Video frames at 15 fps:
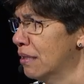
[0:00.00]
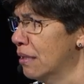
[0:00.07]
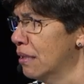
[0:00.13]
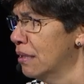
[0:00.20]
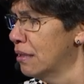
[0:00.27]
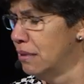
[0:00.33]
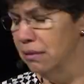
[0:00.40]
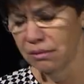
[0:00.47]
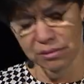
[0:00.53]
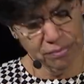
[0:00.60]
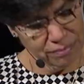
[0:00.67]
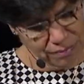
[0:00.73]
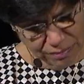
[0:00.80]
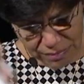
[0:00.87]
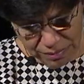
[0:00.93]

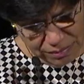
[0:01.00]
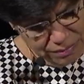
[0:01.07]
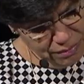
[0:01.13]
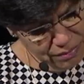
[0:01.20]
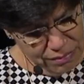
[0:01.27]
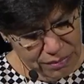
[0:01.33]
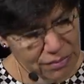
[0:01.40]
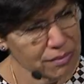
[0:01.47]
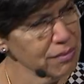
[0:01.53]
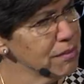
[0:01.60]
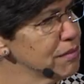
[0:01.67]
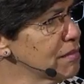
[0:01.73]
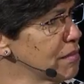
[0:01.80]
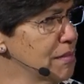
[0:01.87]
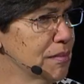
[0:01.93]

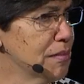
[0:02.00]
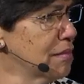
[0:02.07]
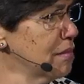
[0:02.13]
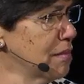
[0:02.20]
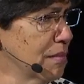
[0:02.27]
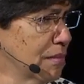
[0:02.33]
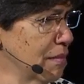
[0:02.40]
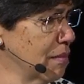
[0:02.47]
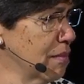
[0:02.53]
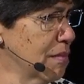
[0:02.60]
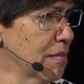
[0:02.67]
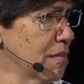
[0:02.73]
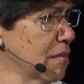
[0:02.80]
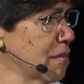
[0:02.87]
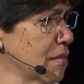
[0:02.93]

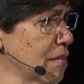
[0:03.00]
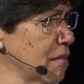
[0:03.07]
Nothing is said.